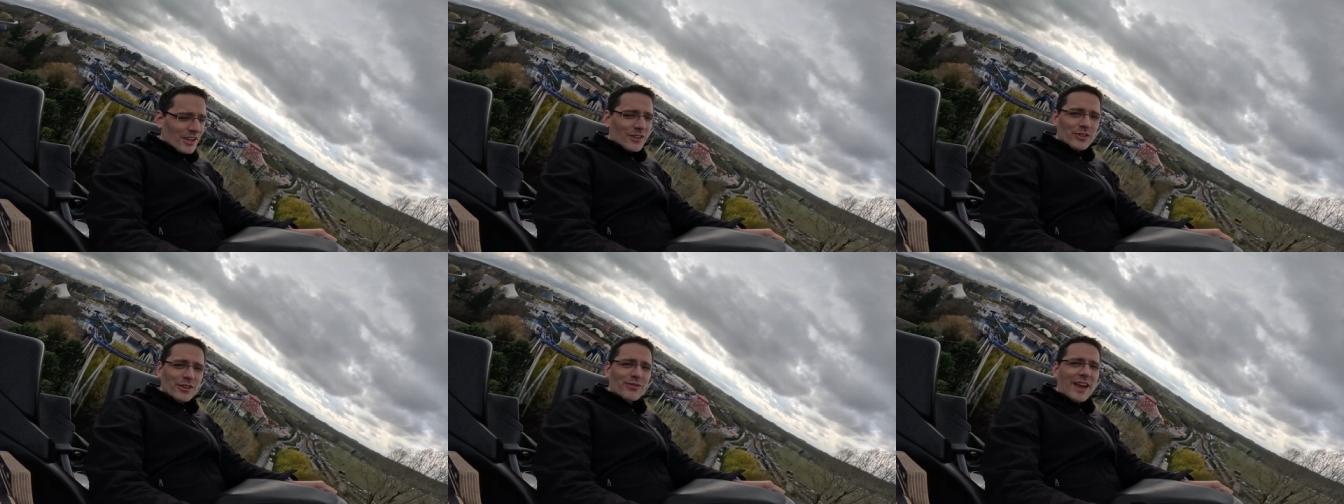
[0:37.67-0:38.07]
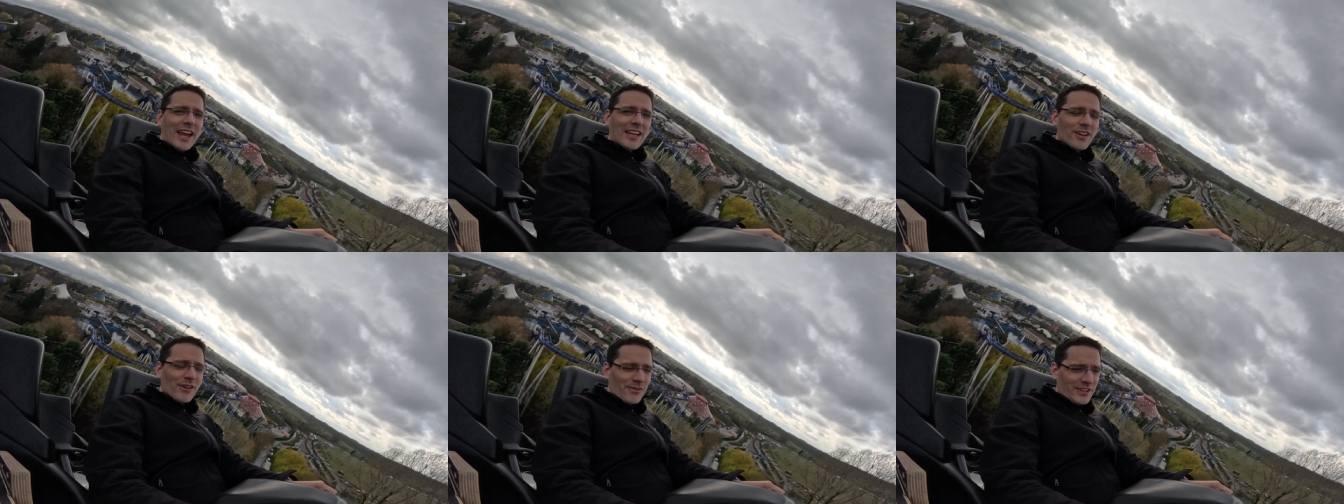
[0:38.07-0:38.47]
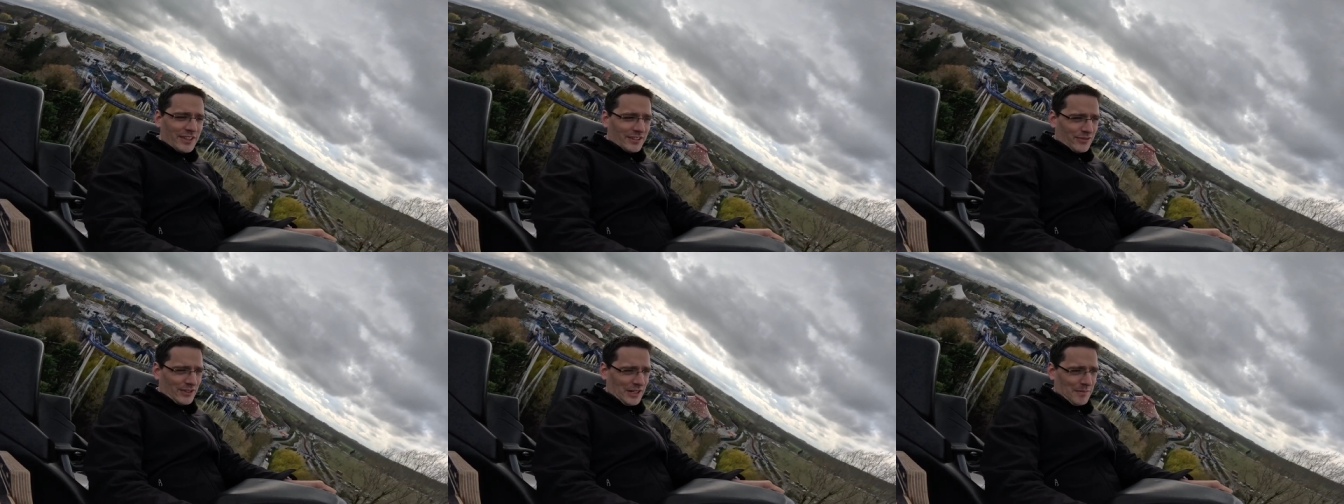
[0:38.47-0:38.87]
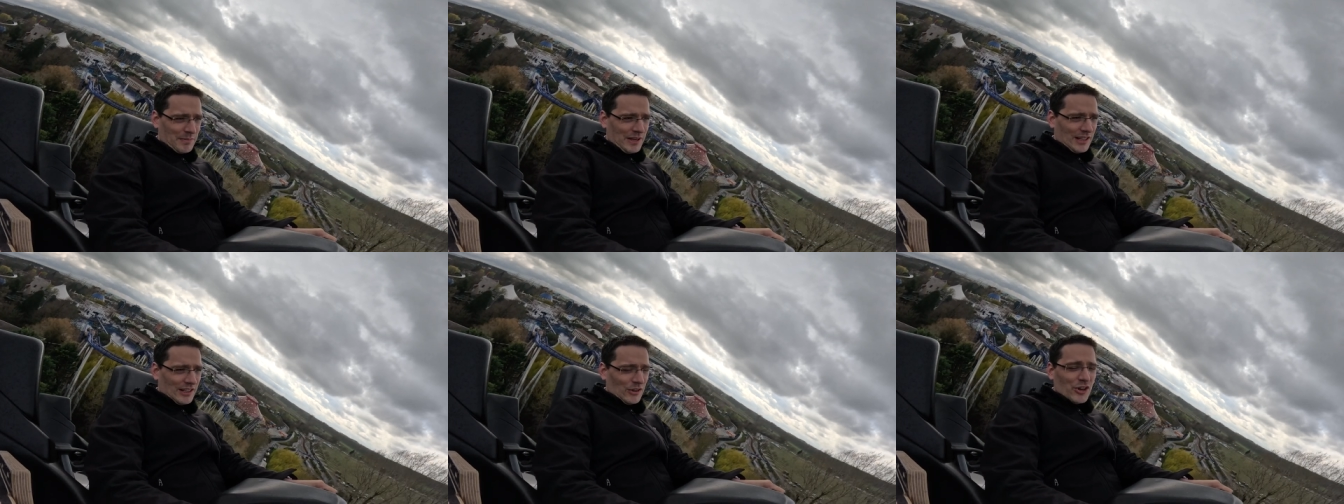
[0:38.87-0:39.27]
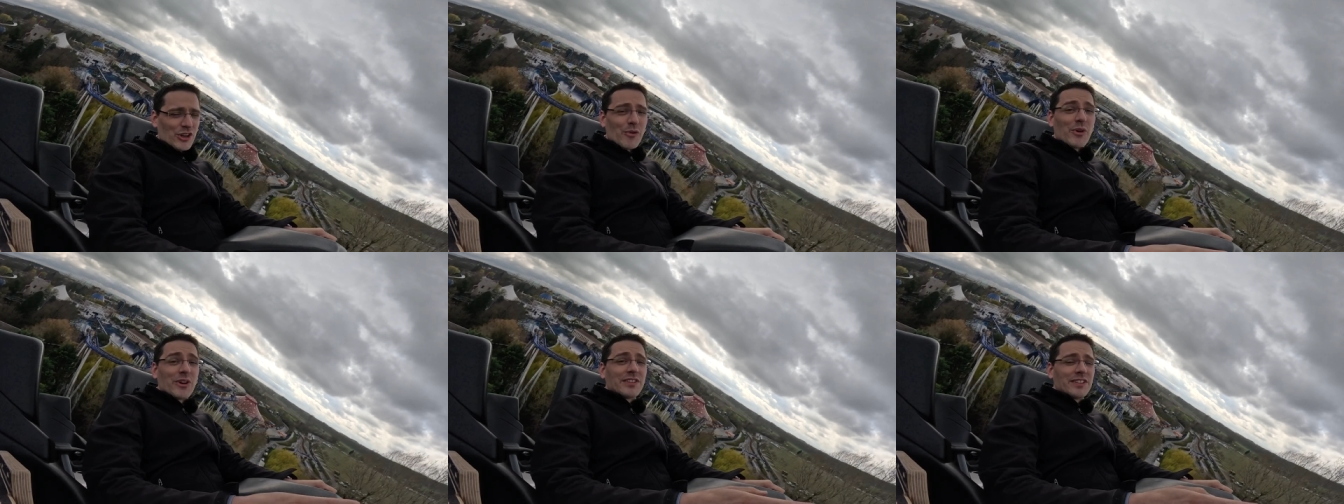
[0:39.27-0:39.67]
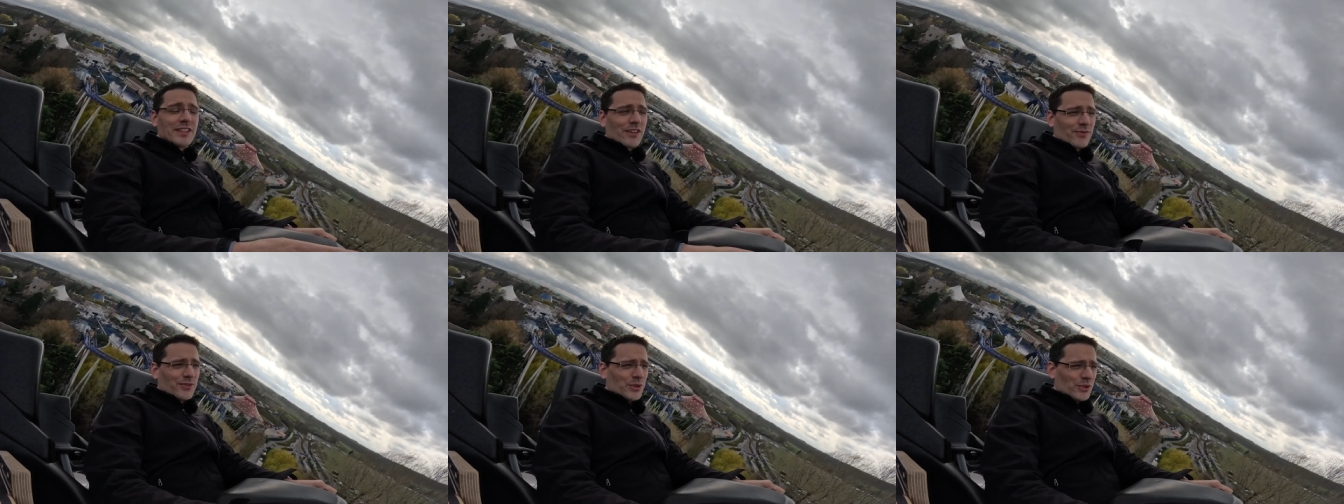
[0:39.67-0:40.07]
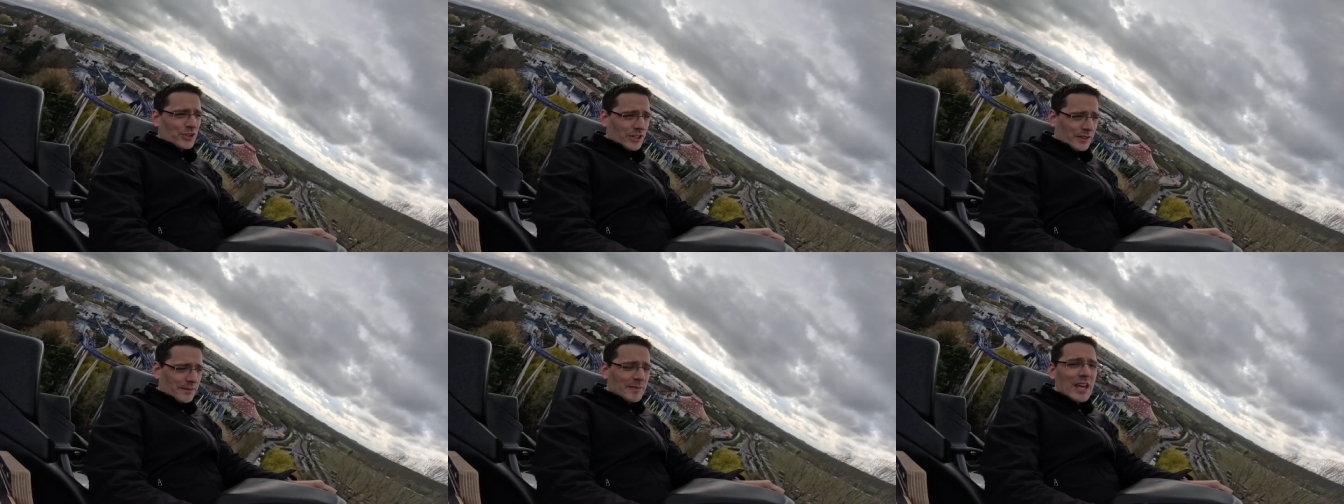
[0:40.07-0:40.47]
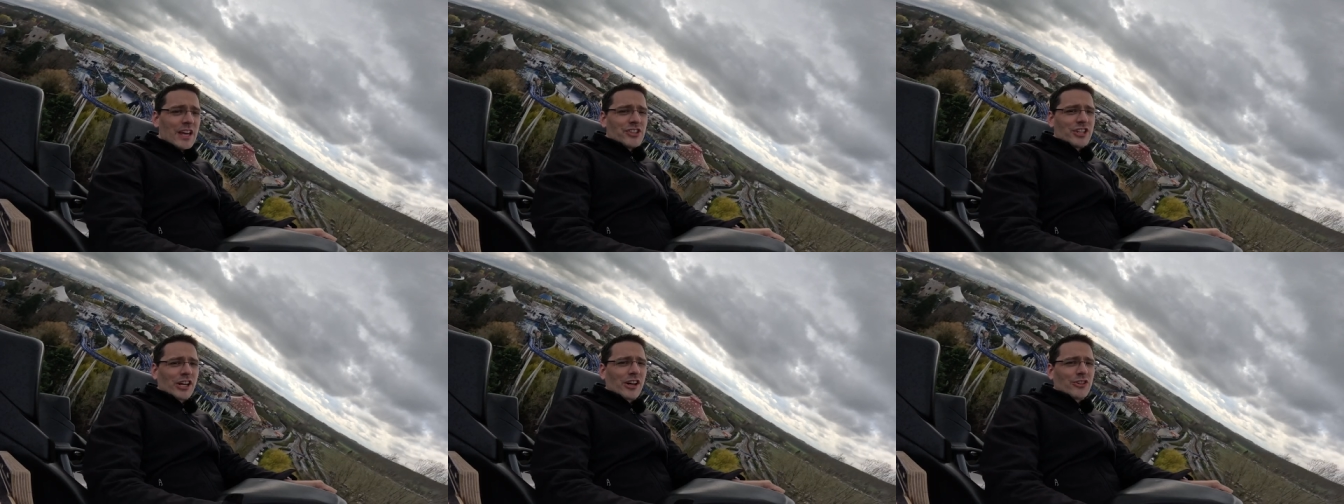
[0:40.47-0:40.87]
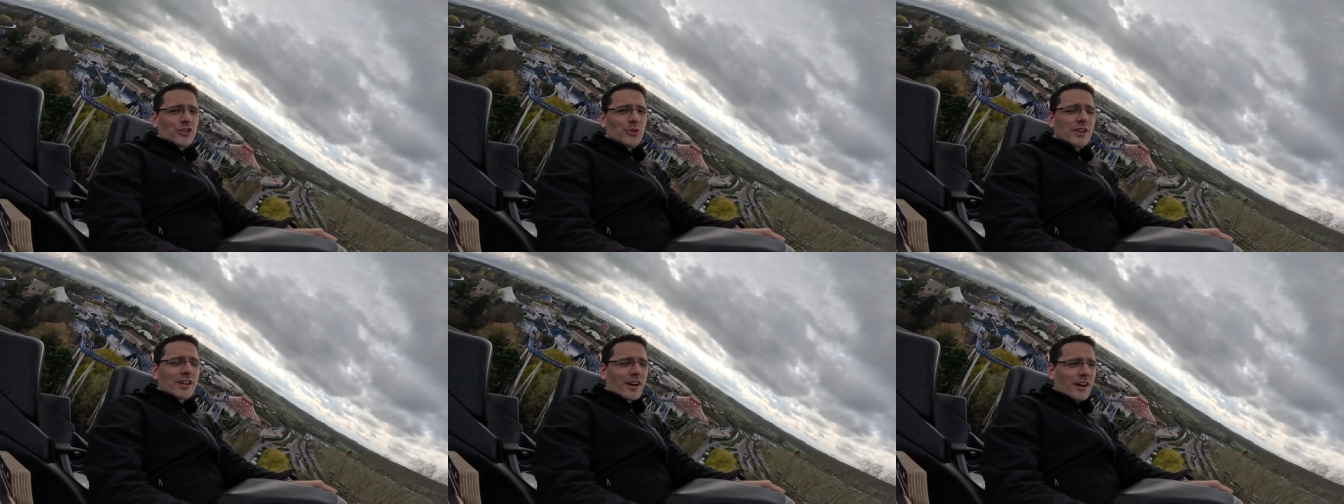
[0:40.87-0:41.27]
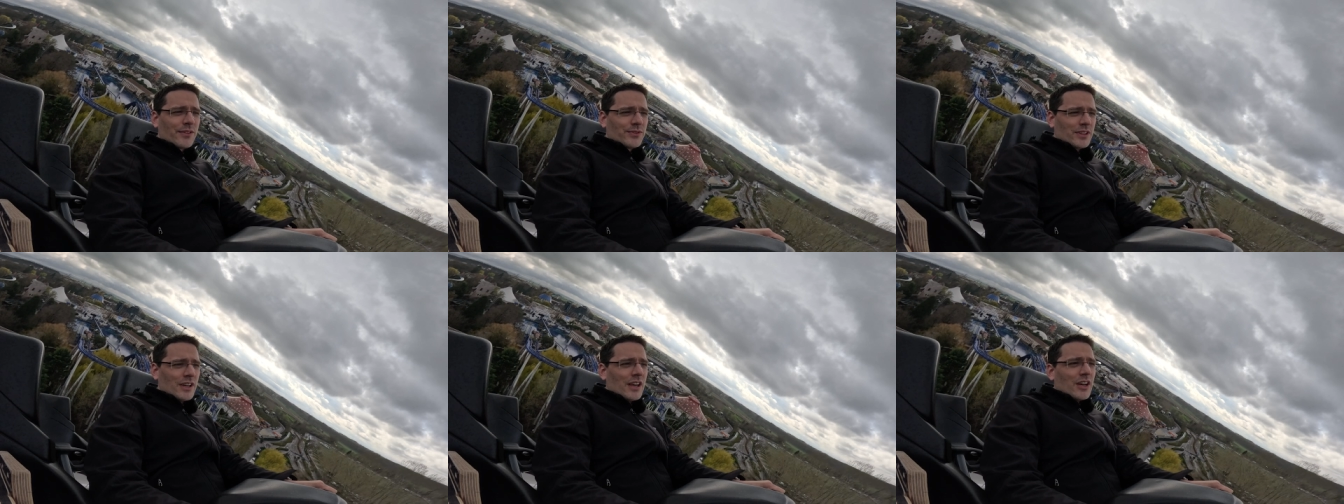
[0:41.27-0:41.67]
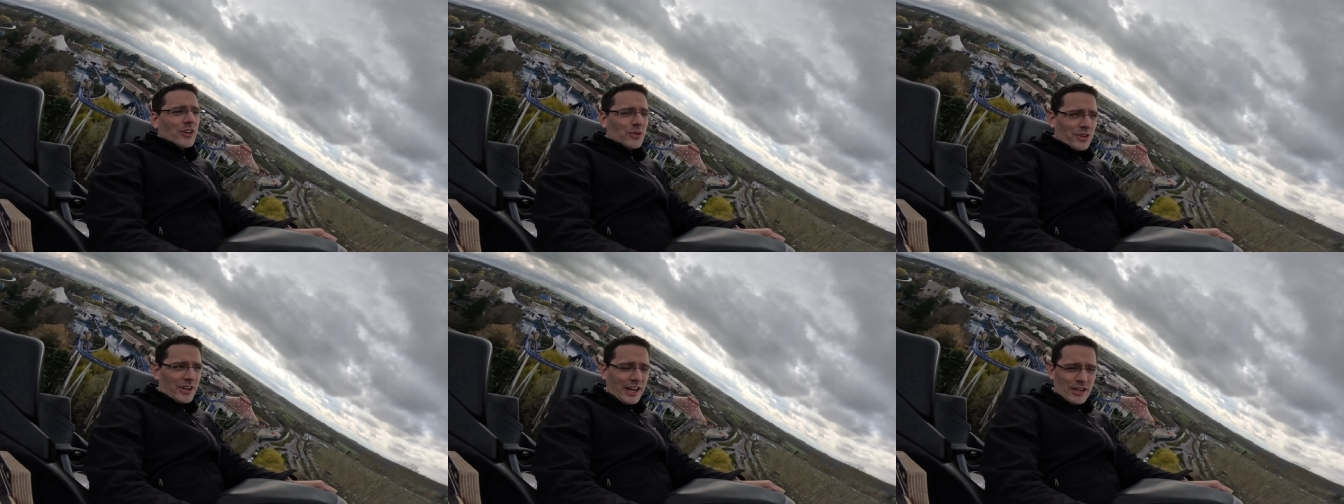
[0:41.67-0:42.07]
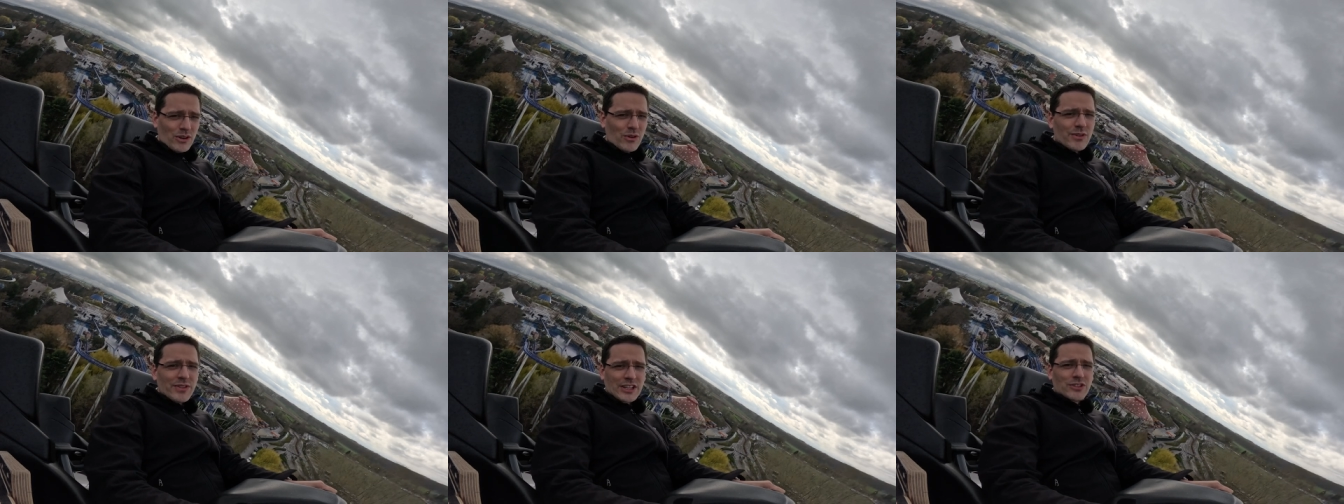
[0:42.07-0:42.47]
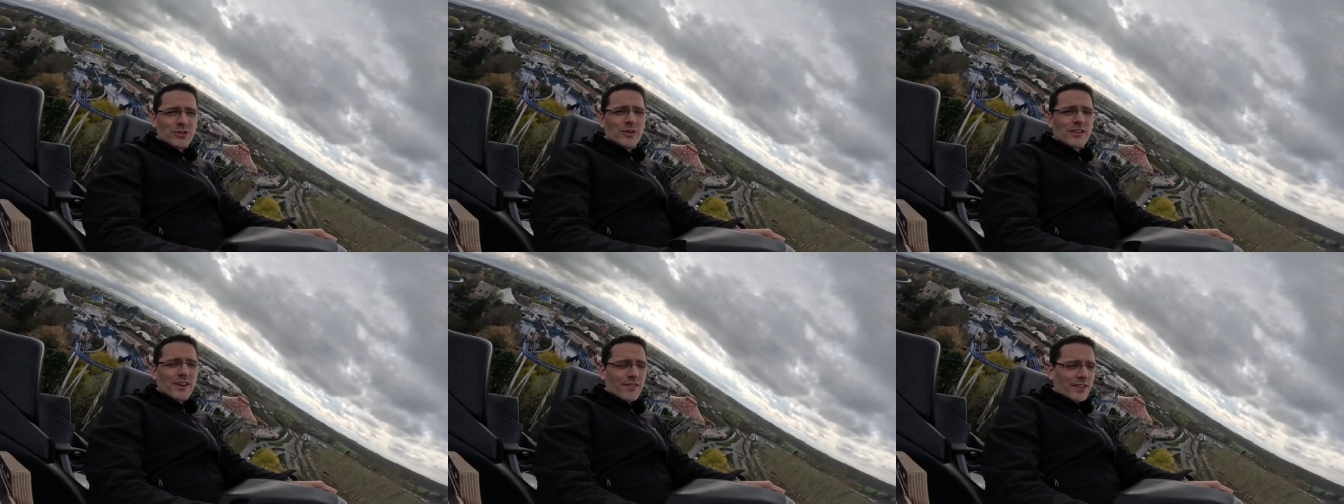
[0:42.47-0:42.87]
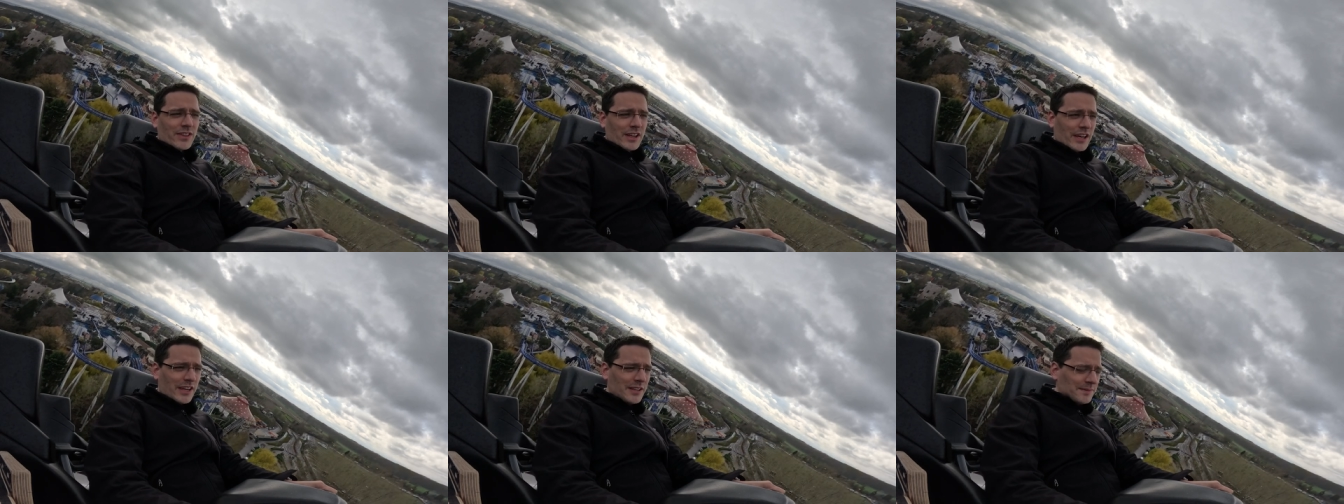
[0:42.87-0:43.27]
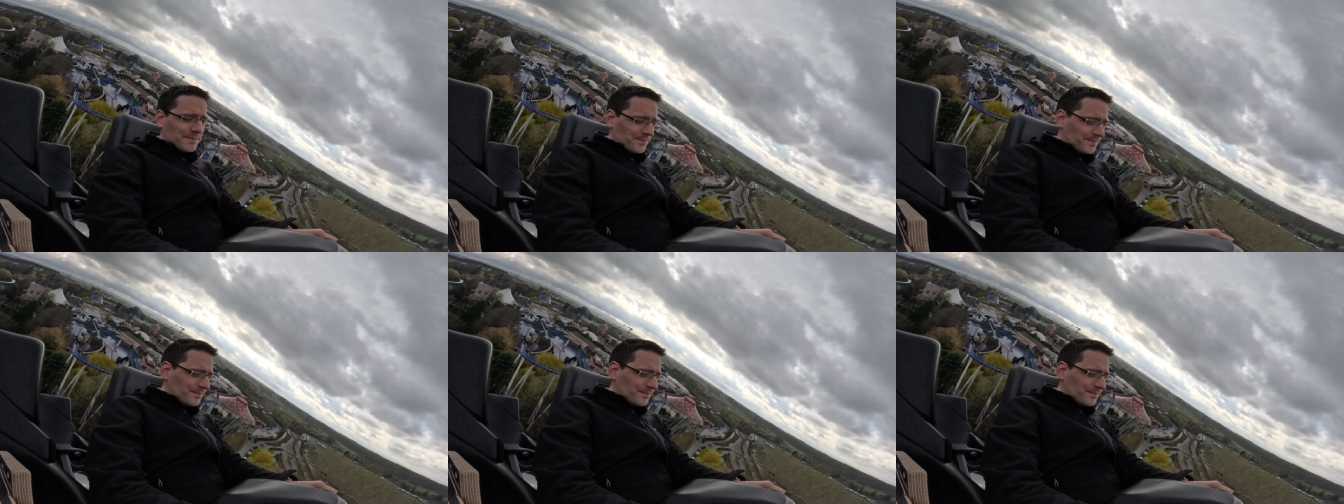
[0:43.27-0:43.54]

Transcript: So if any of these ring a bell or you want to see the future, check out unikraft.io, that's unikraft with a K.